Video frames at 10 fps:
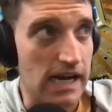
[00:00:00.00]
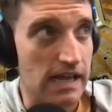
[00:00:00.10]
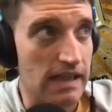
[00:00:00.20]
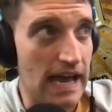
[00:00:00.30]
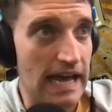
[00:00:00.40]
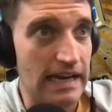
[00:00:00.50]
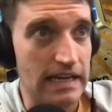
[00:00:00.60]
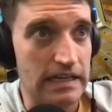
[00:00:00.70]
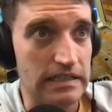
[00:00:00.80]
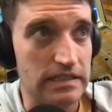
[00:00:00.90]
Uh, that
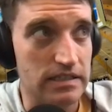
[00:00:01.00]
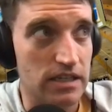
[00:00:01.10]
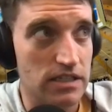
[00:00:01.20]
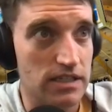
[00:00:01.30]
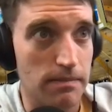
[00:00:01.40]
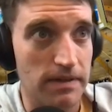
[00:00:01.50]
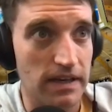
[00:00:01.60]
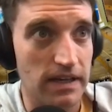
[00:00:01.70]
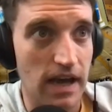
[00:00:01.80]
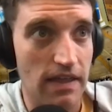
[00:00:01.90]
is
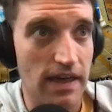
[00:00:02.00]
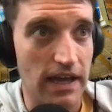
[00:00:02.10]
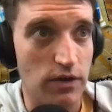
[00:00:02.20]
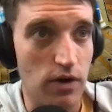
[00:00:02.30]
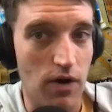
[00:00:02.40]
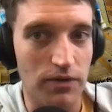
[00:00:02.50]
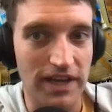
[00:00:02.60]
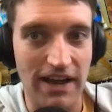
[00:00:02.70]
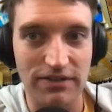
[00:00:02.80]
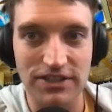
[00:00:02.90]
something that you
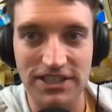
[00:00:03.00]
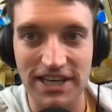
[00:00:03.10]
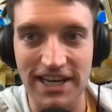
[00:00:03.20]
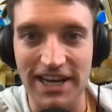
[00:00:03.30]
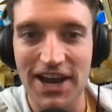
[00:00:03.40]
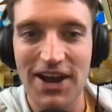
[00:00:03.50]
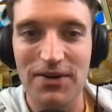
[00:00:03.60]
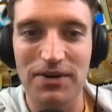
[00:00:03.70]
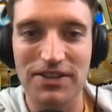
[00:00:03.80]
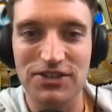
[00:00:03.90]
only ever see
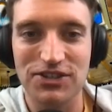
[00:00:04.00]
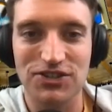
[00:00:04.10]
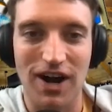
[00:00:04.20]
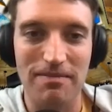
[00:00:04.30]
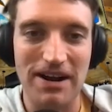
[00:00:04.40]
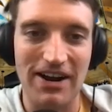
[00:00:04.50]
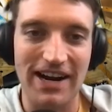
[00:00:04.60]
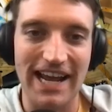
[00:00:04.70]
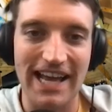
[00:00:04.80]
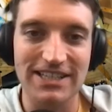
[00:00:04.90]
with
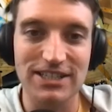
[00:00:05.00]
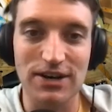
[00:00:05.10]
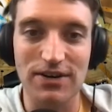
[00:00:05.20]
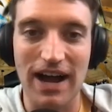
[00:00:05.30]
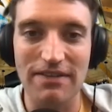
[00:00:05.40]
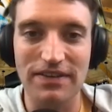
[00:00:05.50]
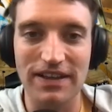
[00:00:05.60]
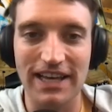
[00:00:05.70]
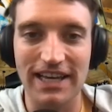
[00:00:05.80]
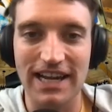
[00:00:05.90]
strawberry, and so I
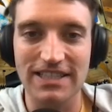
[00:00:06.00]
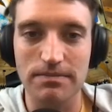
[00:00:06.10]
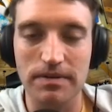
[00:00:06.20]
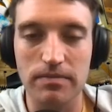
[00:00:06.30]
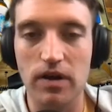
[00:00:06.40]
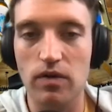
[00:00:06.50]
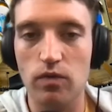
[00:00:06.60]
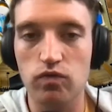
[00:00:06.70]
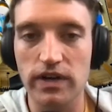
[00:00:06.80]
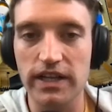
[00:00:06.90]
feel like it ends up. Be- but
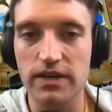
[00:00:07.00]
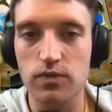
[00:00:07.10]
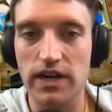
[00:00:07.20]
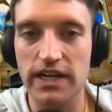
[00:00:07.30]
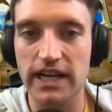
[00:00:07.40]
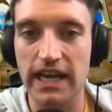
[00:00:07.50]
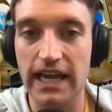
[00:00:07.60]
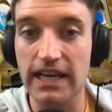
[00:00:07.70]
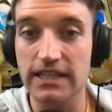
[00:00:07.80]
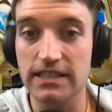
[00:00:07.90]
really, what it
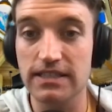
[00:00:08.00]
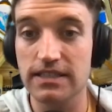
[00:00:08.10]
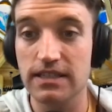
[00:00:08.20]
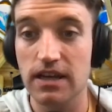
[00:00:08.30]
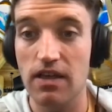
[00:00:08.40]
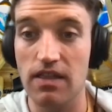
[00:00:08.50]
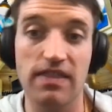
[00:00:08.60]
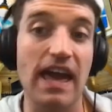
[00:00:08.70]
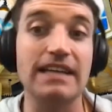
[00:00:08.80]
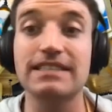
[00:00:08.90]
is,
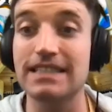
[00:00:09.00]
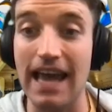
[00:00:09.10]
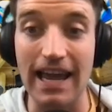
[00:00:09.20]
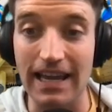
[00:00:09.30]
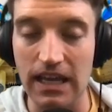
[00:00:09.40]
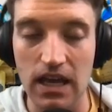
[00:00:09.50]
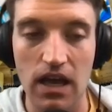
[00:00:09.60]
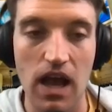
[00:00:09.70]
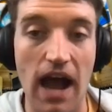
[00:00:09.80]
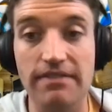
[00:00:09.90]
they say.
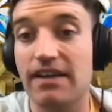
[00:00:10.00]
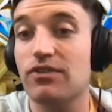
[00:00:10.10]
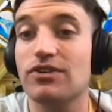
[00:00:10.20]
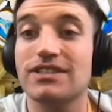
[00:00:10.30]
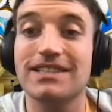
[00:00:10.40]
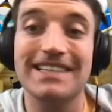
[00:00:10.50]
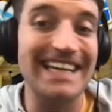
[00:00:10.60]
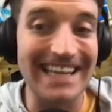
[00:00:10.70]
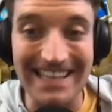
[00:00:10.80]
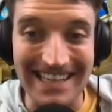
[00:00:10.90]
I've never
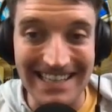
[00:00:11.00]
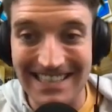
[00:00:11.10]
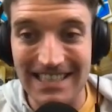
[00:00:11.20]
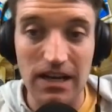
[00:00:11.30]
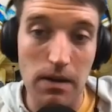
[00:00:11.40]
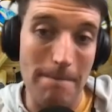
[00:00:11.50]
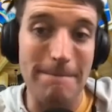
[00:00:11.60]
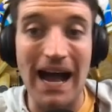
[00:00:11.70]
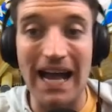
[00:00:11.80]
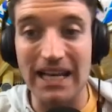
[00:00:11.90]
eaten it
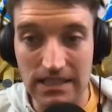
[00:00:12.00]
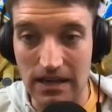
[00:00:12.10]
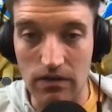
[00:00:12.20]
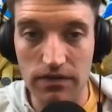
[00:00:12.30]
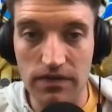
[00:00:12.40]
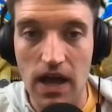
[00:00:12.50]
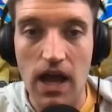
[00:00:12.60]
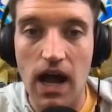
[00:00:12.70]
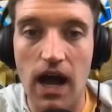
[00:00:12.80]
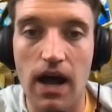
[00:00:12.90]
by itself.
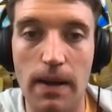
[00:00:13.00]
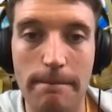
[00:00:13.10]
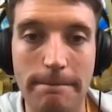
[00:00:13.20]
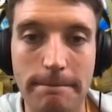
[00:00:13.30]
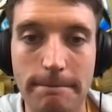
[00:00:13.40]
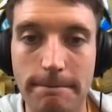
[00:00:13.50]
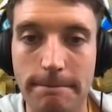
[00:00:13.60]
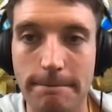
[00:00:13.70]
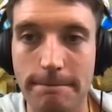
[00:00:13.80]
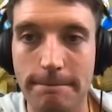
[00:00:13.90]
Isn't uh, it
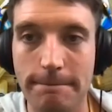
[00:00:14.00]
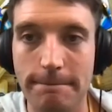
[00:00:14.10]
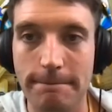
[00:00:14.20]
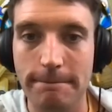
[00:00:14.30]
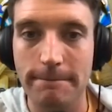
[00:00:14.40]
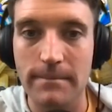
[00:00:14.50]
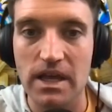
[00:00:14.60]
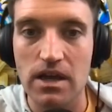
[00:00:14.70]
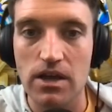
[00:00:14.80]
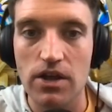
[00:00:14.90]
poisonous or some shit?
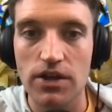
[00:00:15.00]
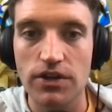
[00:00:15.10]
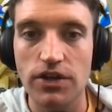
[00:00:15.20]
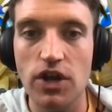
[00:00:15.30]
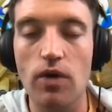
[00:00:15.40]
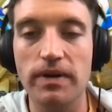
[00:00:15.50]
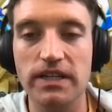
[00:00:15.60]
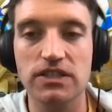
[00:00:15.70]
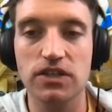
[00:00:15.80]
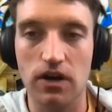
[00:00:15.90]
No, but
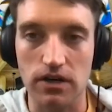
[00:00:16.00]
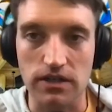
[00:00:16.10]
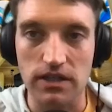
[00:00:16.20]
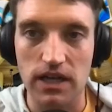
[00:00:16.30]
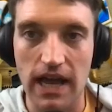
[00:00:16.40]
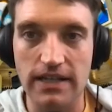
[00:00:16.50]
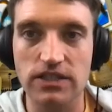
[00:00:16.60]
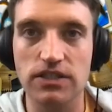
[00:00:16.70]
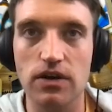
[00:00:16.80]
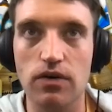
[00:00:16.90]
it's tart.
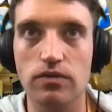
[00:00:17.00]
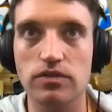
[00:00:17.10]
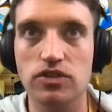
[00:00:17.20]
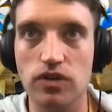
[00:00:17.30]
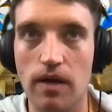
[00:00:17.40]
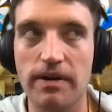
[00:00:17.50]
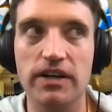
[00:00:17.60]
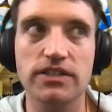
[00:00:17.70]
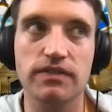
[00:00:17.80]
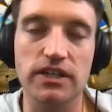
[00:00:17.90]
And so
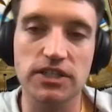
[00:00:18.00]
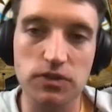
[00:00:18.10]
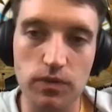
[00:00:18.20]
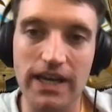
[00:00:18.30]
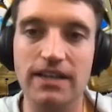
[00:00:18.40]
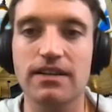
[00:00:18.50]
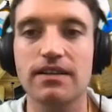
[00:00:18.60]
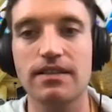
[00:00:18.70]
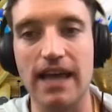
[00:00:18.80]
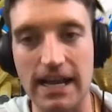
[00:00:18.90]
strawberries are very sweet.
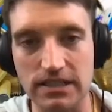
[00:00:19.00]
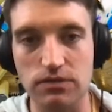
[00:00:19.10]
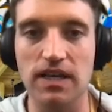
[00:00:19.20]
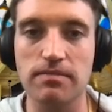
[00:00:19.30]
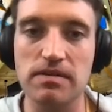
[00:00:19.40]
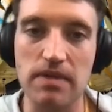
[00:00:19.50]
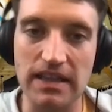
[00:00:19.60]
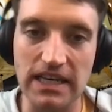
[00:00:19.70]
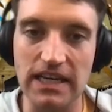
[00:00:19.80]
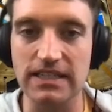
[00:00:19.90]
That's what they mean
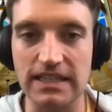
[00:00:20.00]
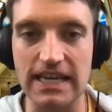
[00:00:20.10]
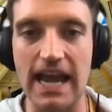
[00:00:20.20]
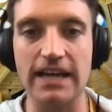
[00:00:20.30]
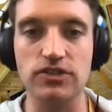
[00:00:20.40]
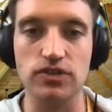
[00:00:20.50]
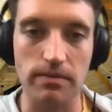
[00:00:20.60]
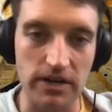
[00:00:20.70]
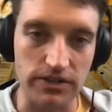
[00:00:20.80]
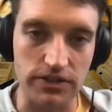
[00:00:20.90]
by the yin to the yang.
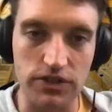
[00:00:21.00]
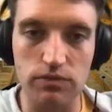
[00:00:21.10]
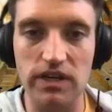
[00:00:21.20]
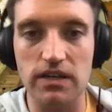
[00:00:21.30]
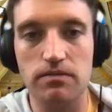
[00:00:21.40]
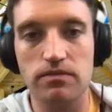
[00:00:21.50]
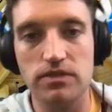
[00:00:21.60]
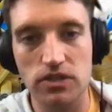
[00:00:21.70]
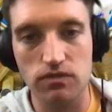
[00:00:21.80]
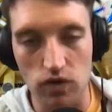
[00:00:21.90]
Strawberries are sweet.
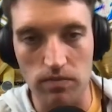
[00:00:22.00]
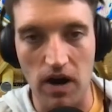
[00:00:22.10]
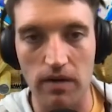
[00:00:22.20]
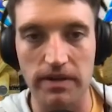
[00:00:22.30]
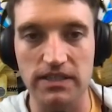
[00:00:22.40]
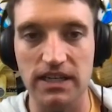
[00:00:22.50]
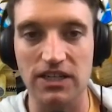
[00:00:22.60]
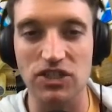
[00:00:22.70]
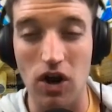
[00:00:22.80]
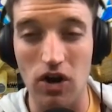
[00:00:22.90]
Rhubarb is
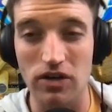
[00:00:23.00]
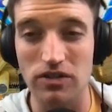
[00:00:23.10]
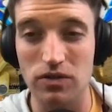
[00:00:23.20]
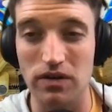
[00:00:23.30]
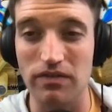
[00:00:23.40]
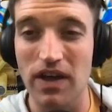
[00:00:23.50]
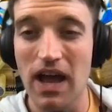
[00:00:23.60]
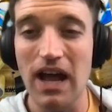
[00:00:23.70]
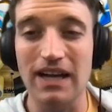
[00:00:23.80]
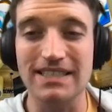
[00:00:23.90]
like a tart, sort of
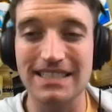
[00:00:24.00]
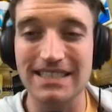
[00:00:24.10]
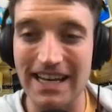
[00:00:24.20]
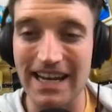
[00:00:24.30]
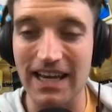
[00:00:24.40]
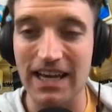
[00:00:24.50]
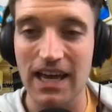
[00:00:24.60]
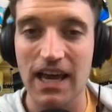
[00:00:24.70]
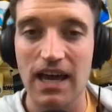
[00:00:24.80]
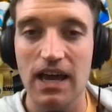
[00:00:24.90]
acidic.